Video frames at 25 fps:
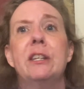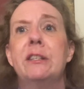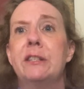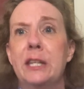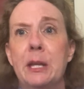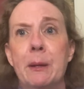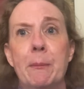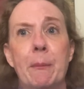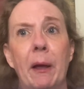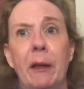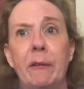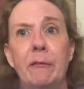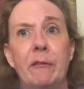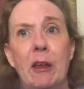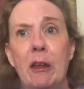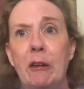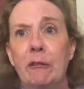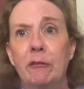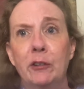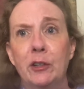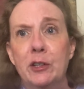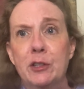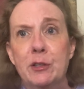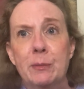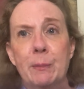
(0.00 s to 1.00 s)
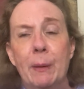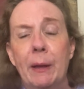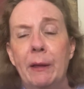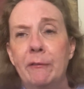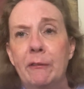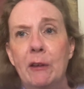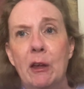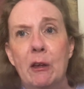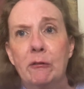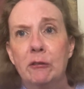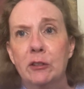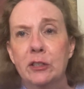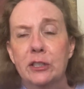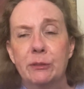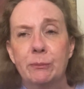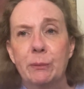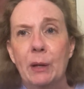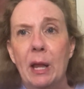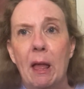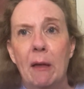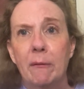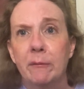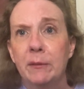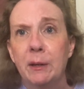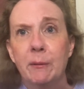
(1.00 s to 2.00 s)
see my favorites. My favorites,
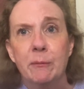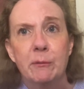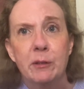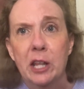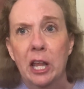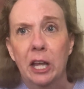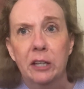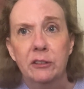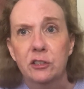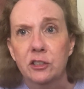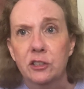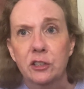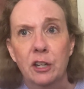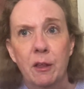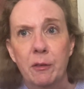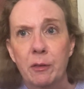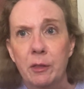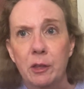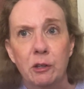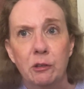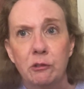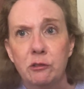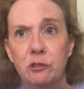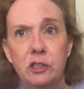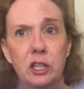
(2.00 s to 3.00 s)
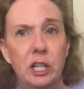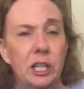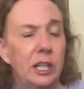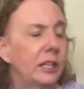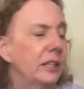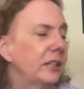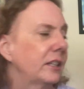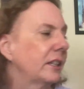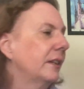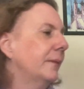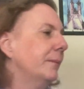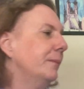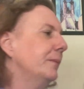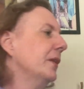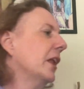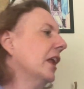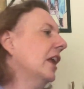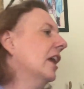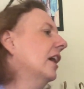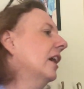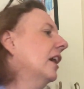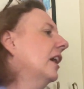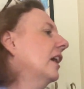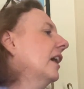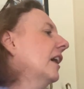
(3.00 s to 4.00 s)
we haven't even touched on those yet.
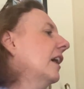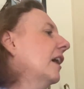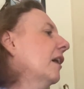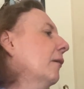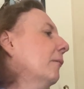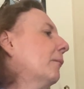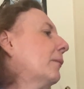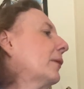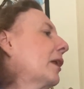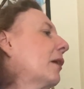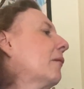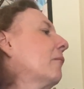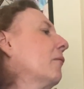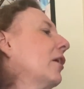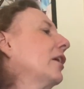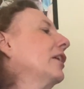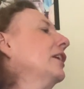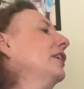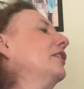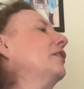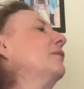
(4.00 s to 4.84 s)
But I wanted